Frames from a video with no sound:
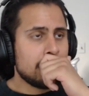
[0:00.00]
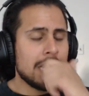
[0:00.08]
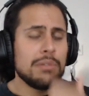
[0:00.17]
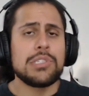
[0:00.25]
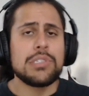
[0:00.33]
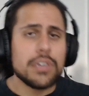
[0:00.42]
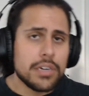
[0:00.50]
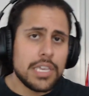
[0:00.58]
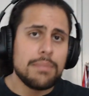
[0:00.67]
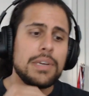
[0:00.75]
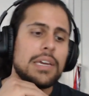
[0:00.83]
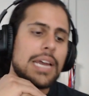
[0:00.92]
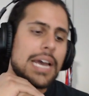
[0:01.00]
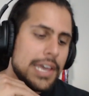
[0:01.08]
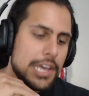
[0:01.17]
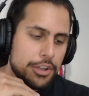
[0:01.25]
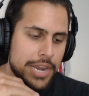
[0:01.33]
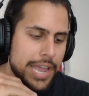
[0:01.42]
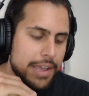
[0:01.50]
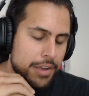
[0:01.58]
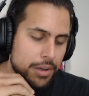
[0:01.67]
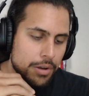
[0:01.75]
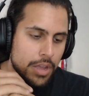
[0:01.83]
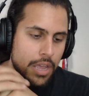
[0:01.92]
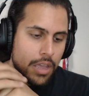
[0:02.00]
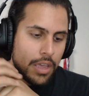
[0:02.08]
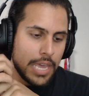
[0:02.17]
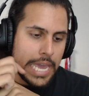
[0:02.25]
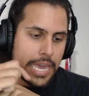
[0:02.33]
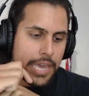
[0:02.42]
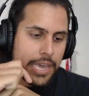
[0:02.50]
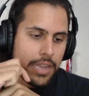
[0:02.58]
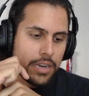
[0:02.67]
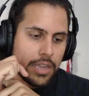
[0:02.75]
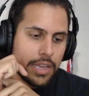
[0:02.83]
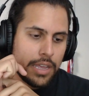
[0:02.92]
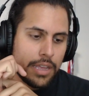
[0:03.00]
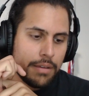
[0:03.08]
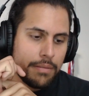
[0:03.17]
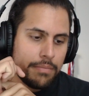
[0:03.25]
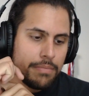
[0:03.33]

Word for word: I would start keeping an eye out now and uh,